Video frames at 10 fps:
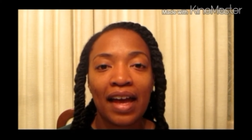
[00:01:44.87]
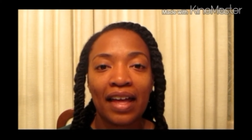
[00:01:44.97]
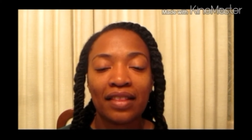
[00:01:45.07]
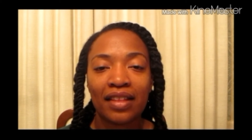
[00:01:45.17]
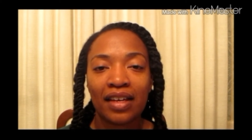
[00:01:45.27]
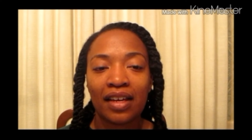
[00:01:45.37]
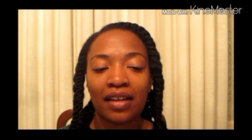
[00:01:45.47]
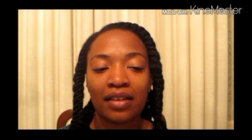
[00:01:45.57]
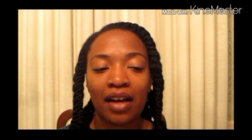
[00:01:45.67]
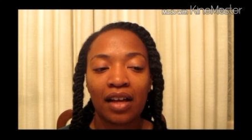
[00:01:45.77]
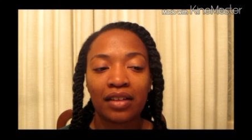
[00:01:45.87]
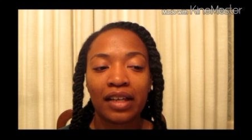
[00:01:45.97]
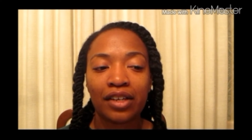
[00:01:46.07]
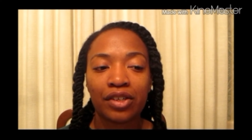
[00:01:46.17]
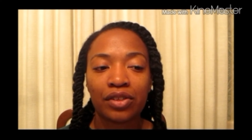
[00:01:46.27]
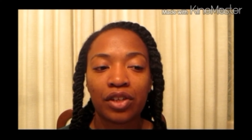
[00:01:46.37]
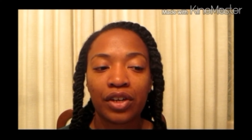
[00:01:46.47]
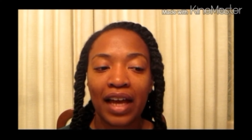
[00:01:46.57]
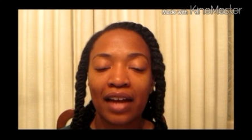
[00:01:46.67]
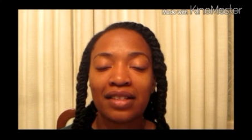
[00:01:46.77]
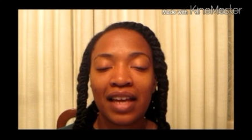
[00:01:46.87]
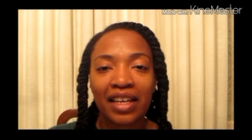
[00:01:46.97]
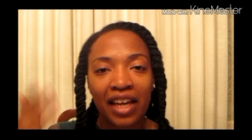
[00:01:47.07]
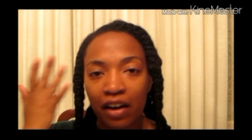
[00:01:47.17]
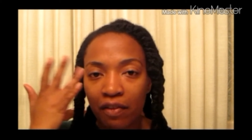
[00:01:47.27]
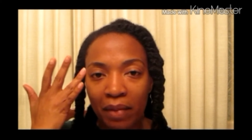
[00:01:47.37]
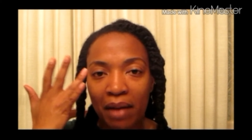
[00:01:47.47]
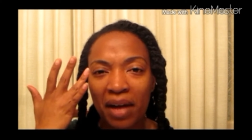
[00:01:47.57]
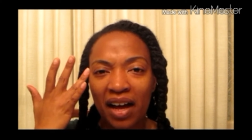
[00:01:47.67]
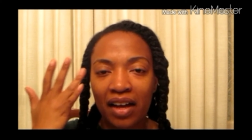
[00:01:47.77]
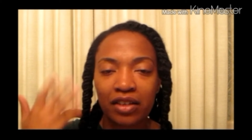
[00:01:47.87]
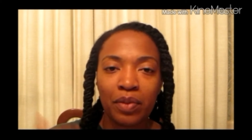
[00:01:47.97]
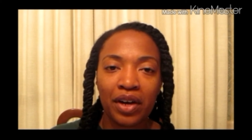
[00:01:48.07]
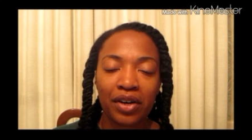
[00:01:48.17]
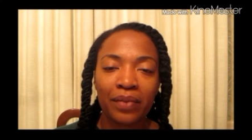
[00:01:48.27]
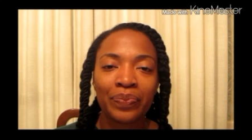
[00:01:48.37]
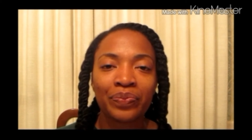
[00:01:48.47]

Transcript: and then uh, later learning how to take care of my mind better.